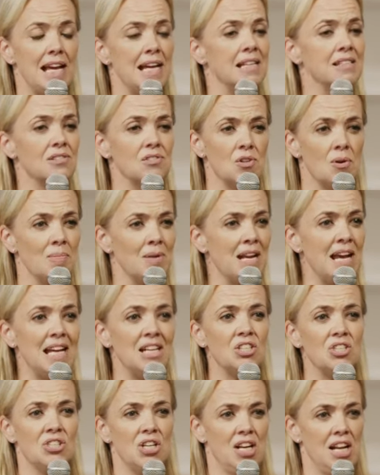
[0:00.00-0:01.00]
is
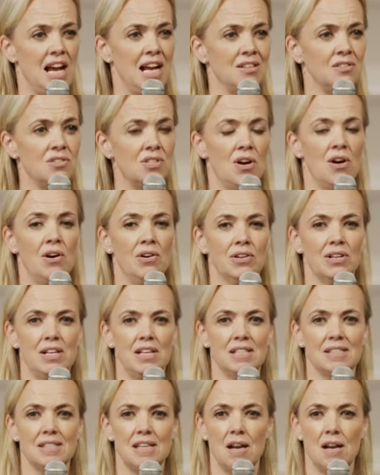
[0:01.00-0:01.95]
domination and darkness